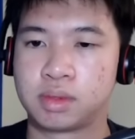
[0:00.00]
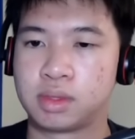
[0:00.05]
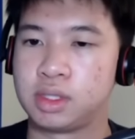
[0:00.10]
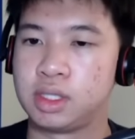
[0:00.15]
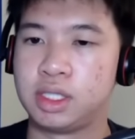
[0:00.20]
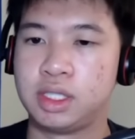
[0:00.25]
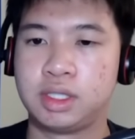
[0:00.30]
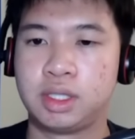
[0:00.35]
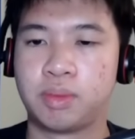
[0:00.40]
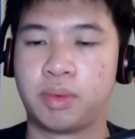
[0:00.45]

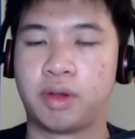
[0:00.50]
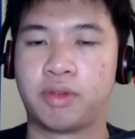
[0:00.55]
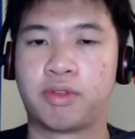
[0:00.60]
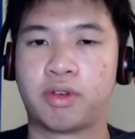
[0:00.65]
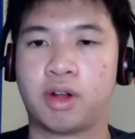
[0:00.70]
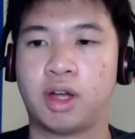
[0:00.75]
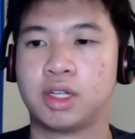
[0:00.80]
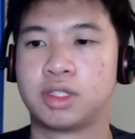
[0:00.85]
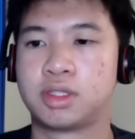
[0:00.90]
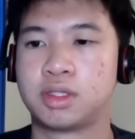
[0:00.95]
Easy win for
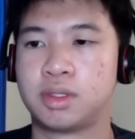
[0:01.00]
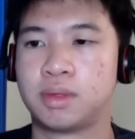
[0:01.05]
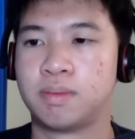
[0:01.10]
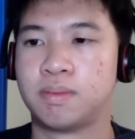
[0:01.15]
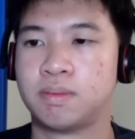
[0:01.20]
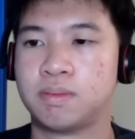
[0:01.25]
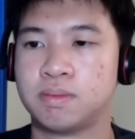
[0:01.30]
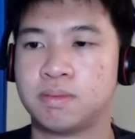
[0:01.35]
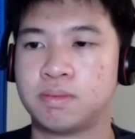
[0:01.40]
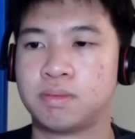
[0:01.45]
us.
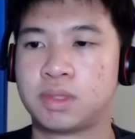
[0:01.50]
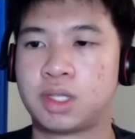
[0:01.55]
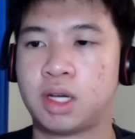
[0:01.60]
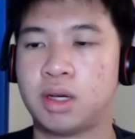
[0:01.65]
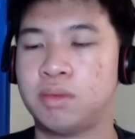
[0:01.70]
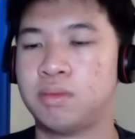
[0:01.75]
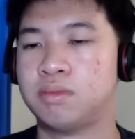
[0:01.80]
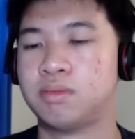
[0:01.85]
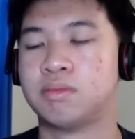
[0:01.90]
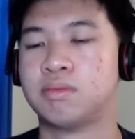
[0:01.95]

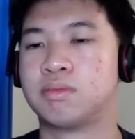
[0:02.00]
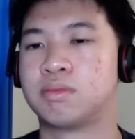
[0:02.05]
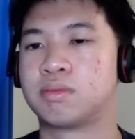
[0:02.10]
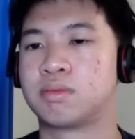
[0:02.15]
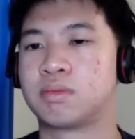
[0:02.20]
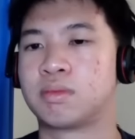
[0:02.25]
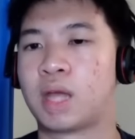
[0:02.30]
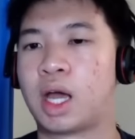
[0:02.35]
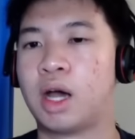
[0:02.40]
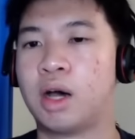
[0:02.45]
So
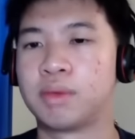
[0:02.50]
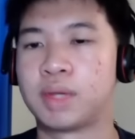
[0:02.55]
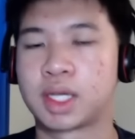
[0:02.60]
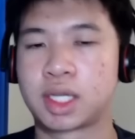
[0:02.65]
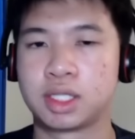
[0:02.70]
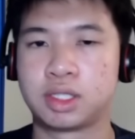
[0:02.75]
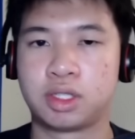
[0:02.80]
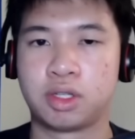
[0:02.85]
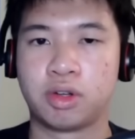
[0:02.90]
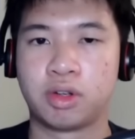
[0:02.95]
I hope that
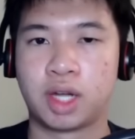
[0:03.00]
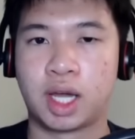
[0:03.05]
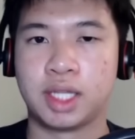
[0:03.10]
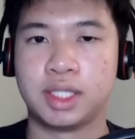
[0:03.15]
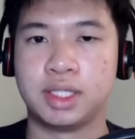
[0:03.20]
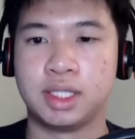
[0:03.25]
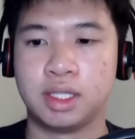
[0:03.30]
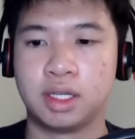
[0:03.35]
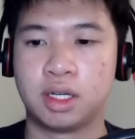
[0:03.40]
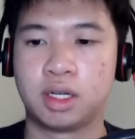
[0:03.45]
gets you an
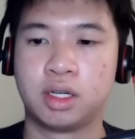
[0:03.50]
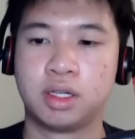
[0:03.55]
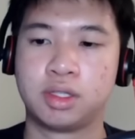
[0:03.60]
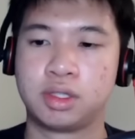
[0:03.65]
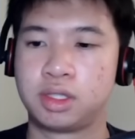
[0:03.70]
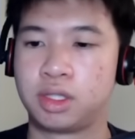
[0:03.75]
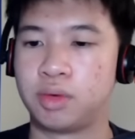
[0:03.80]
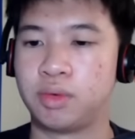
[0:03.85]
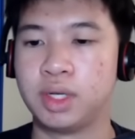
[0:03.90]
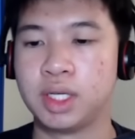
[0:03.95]
idea.
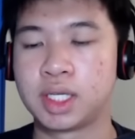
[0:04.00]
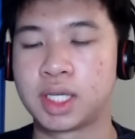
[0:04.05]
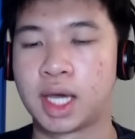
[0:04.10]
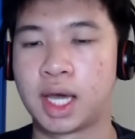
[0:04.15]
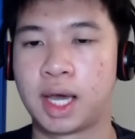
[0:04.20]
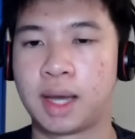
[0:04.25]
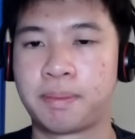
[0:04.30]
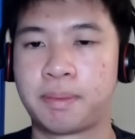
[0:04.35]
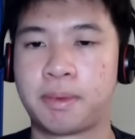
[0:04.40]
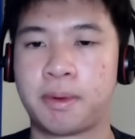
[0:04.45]
To recap,